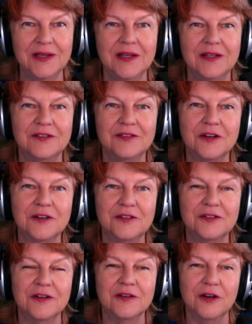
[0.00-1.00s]
It
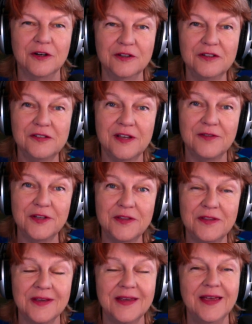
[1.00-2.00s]
starts on August 7th,